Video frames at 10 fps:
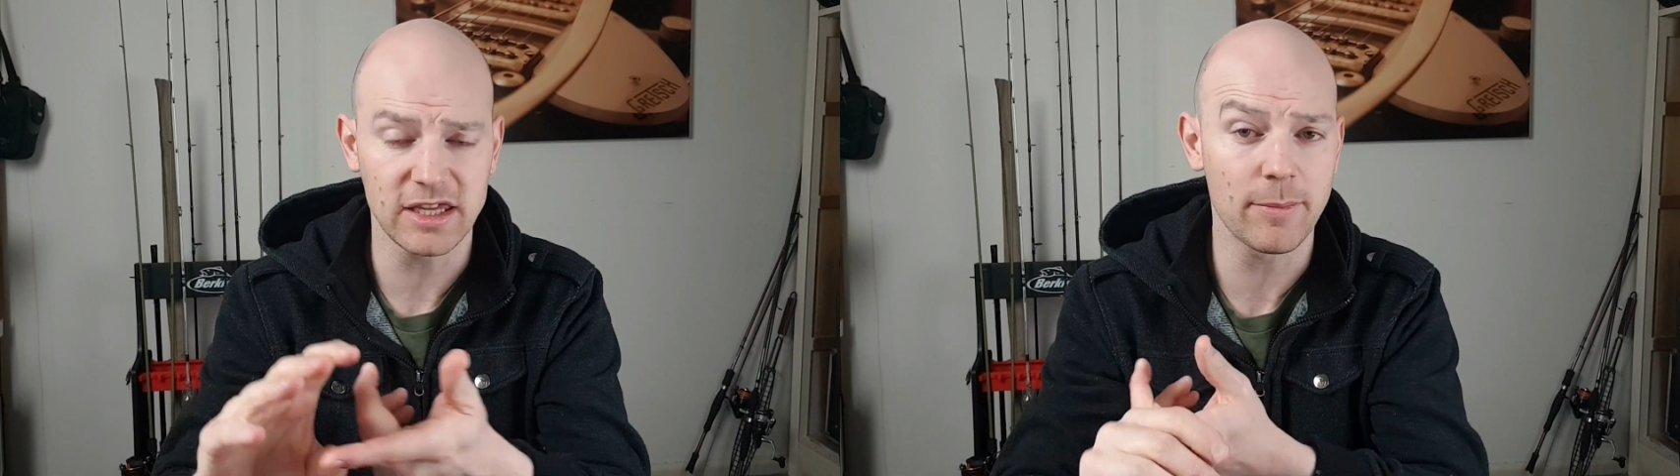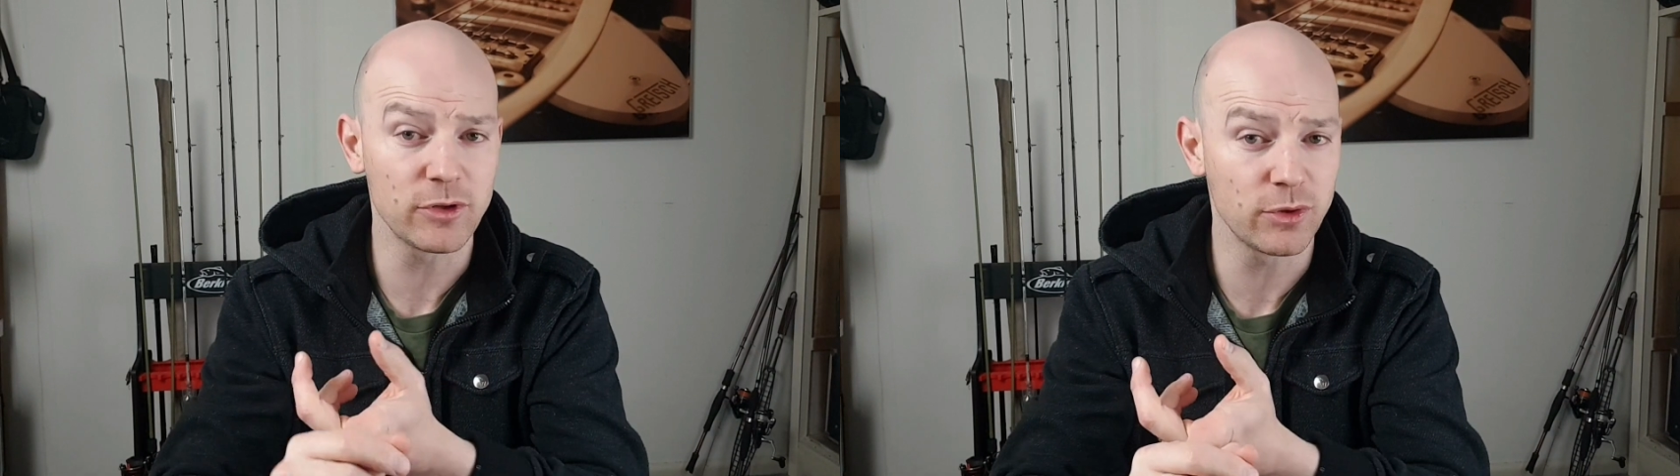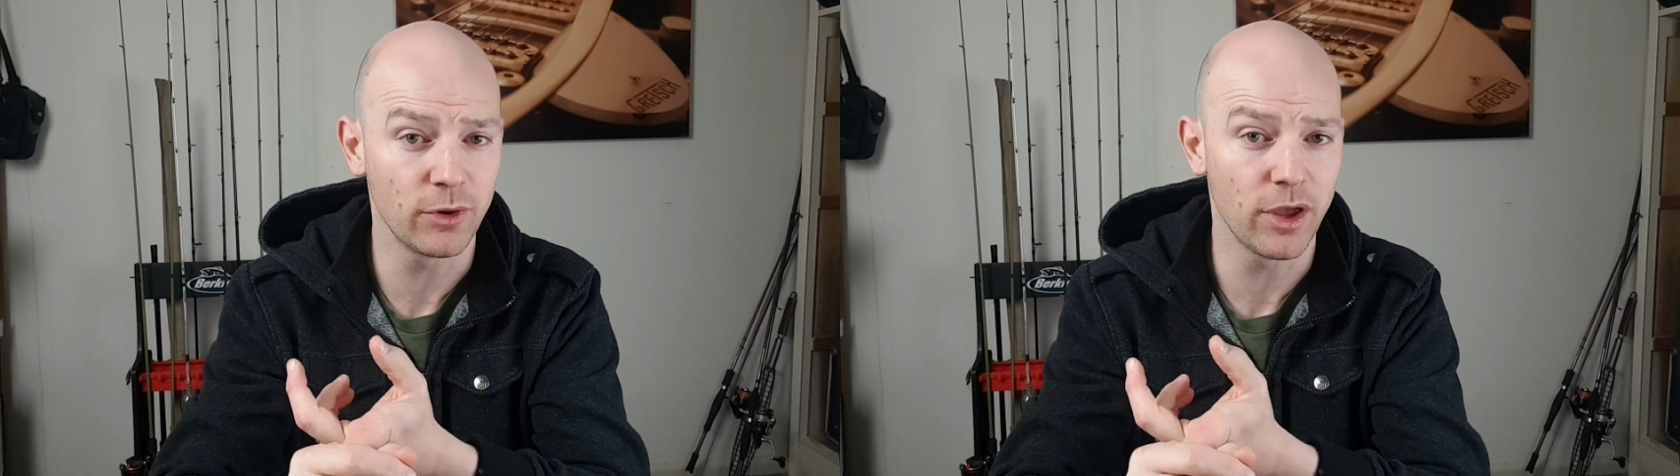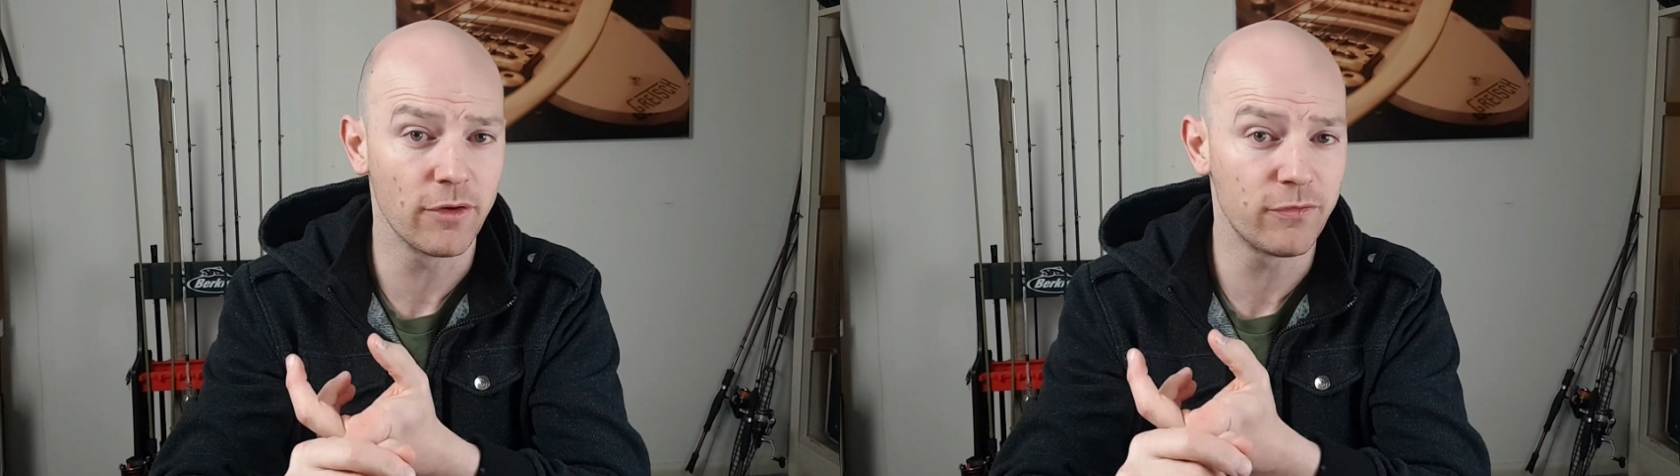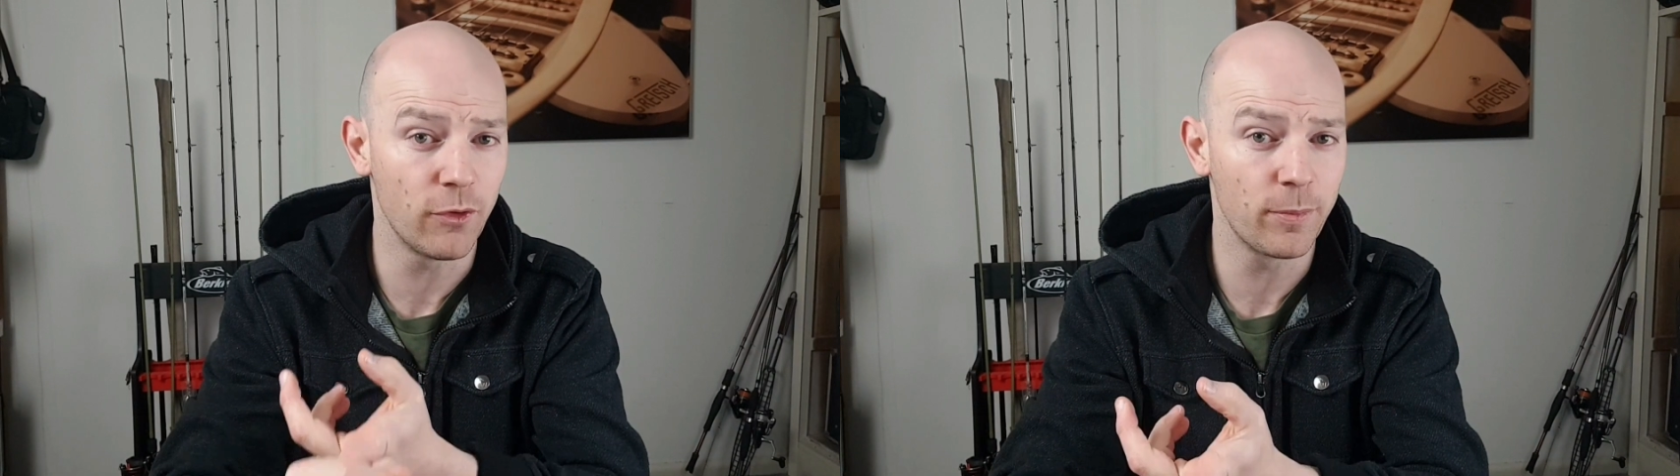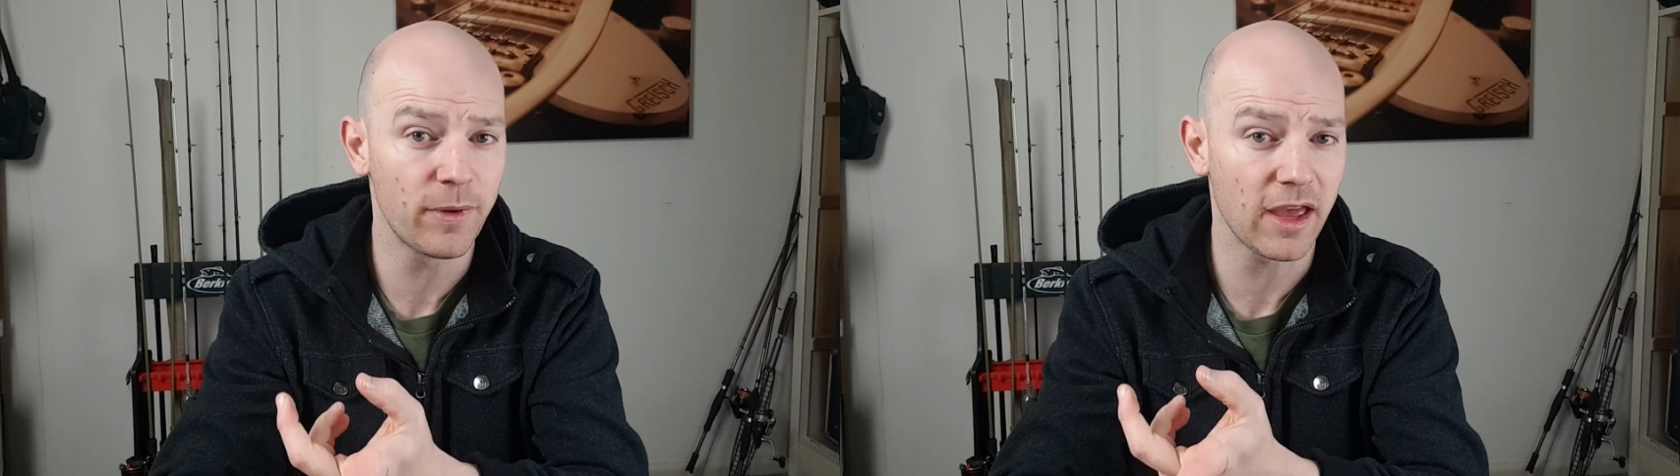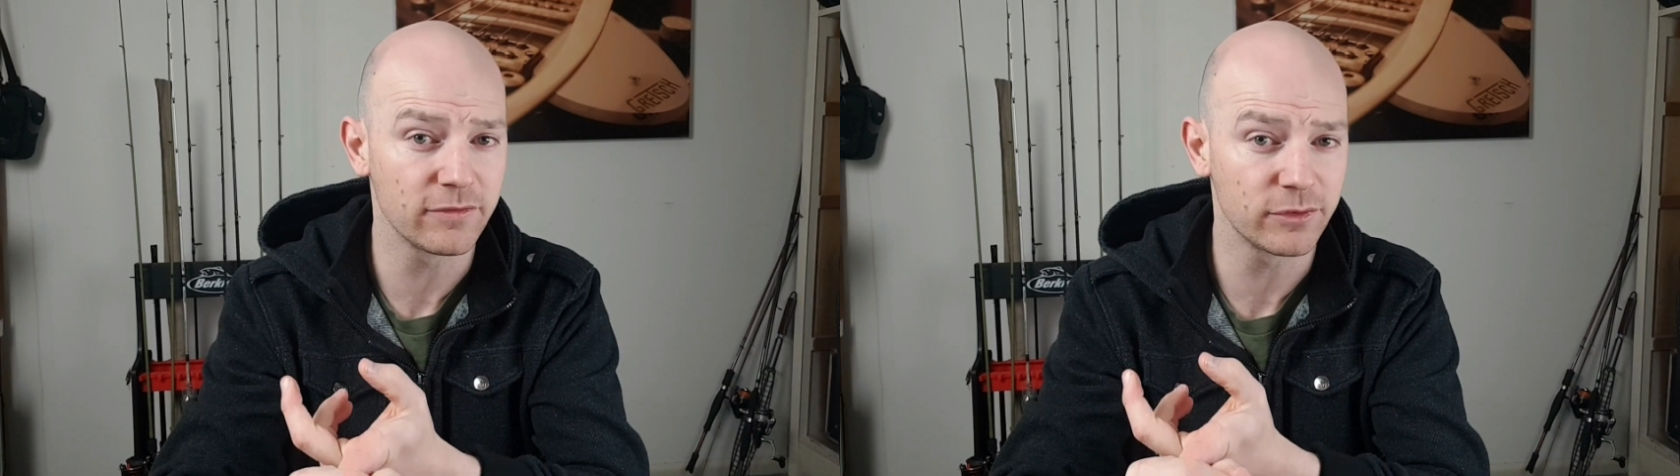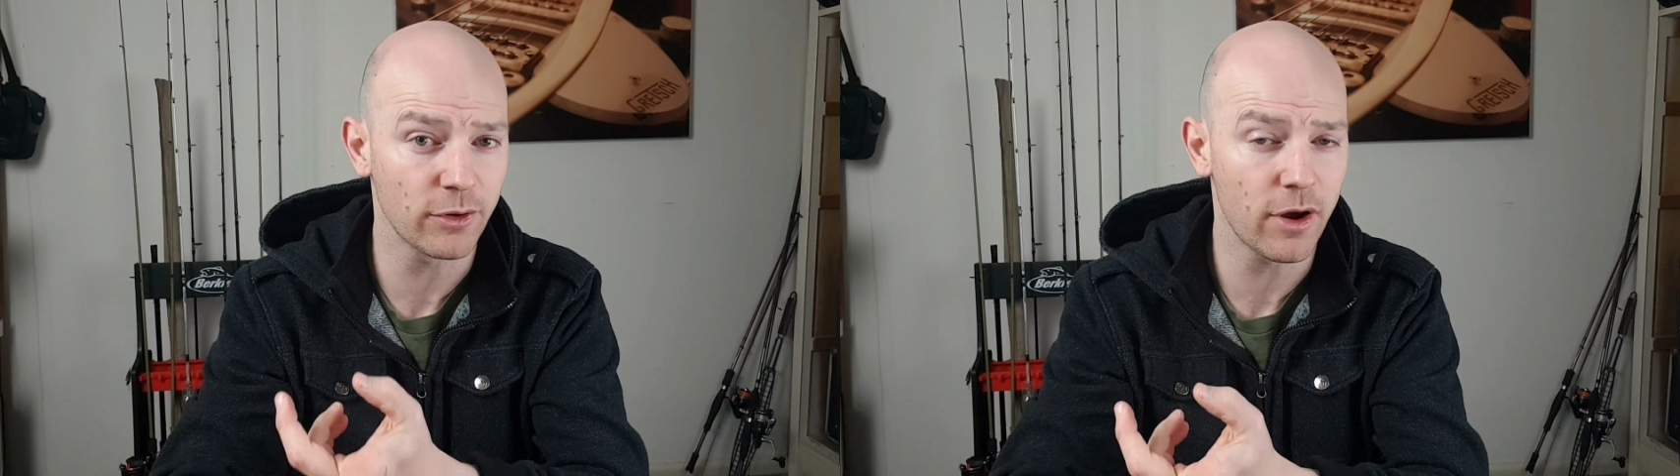Yamatoyo 4
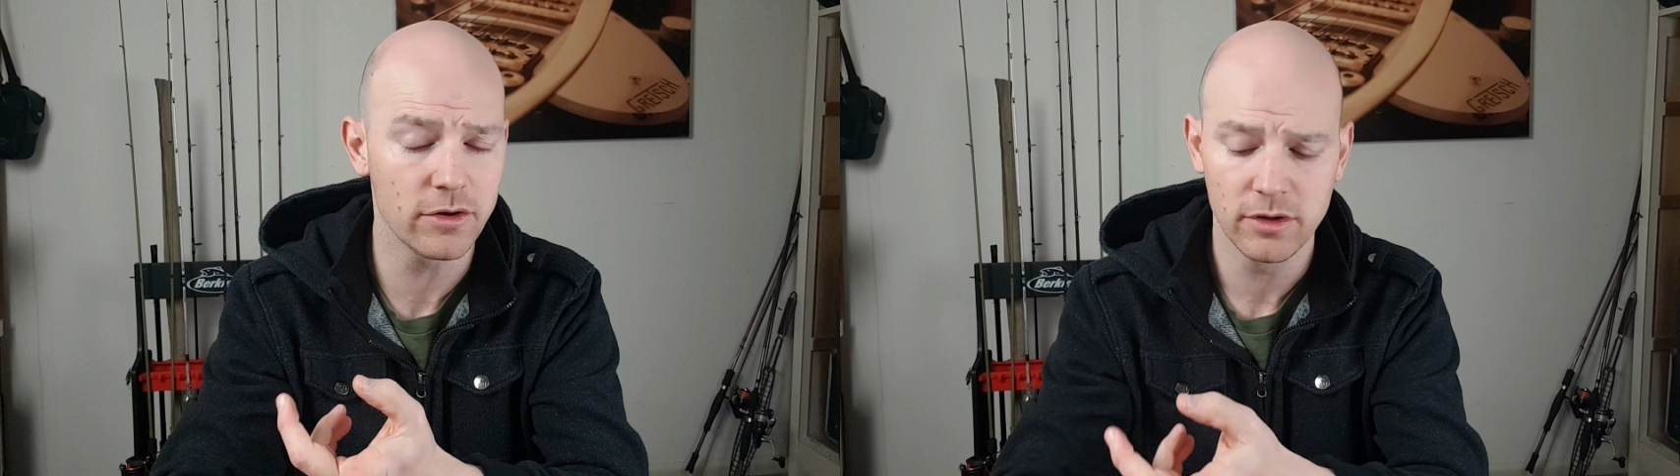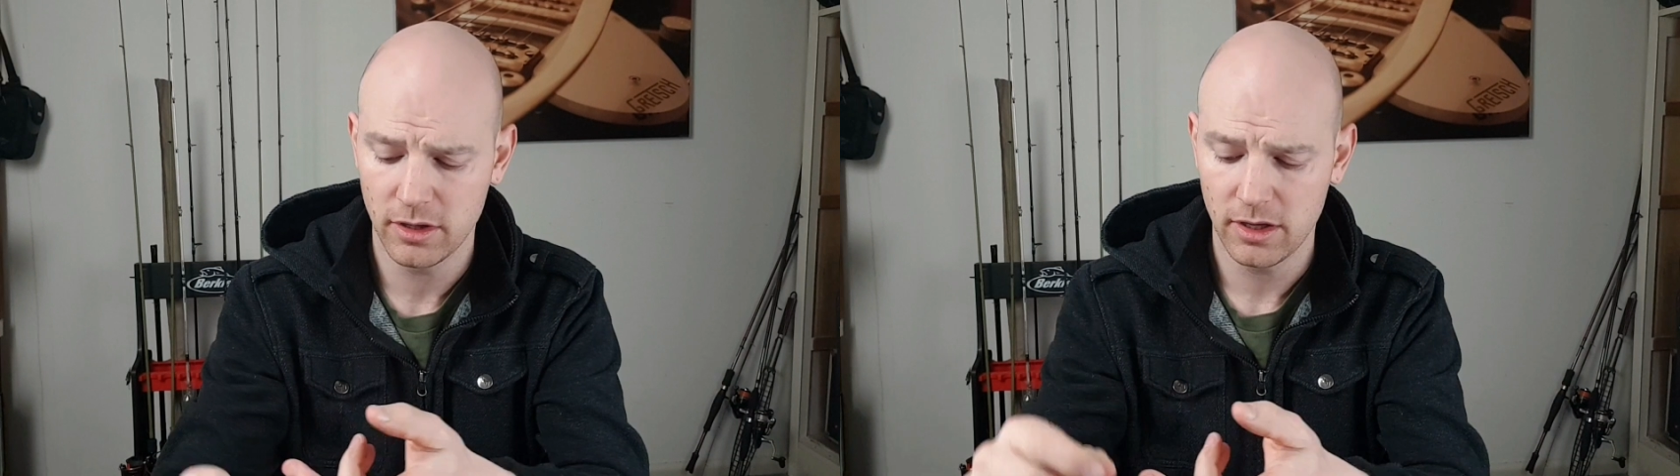pound fluoro